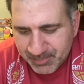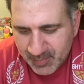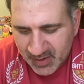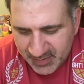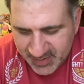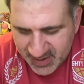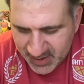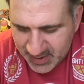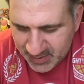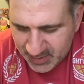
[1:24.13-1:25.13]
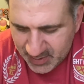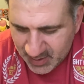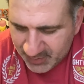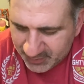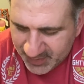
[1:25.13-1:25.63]
The
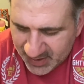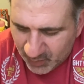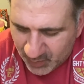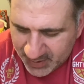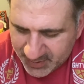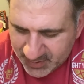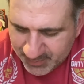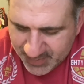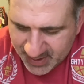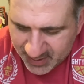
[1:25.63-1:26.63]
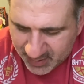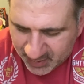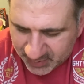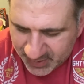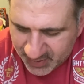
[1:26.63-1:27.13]
other thing I wanted to make
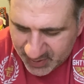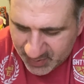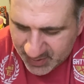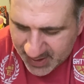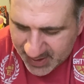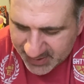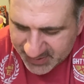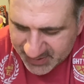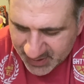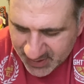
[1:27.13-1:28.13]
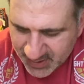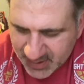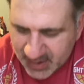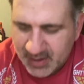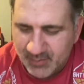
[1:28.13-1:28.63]
clear to you guys
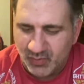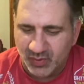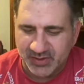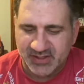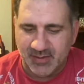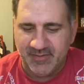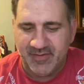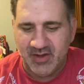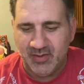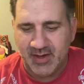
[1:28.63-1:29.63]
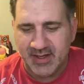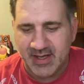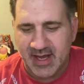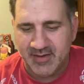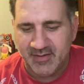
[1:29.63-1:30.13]
was some of you had
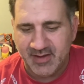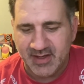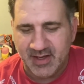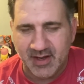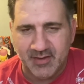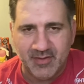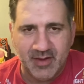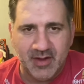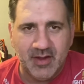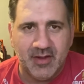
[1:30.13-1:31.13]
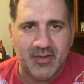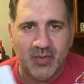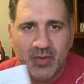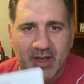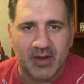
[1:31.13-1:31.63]
gotten the
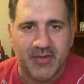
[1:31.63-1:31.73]
what I call the